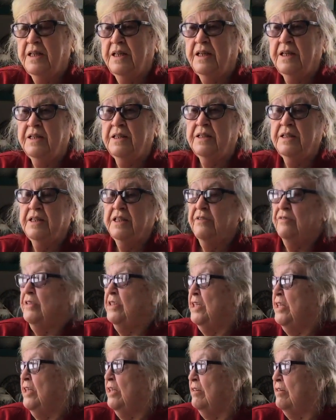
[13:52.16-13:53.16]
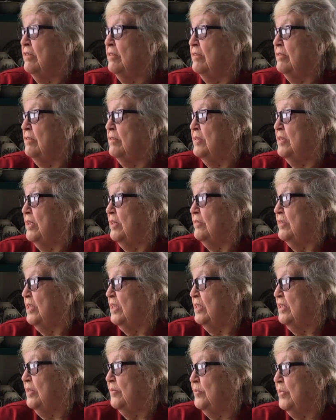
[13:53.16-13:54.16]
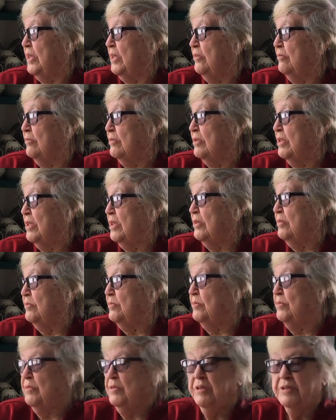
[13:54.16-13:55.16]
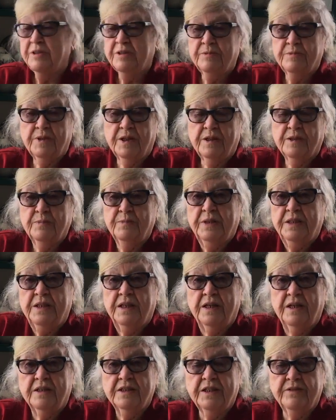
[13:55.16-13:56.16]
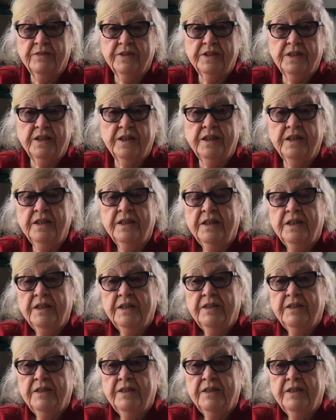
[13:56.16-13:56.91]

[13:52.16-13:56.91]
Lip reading: And even here, out on the bank where I used to walk my dog every day,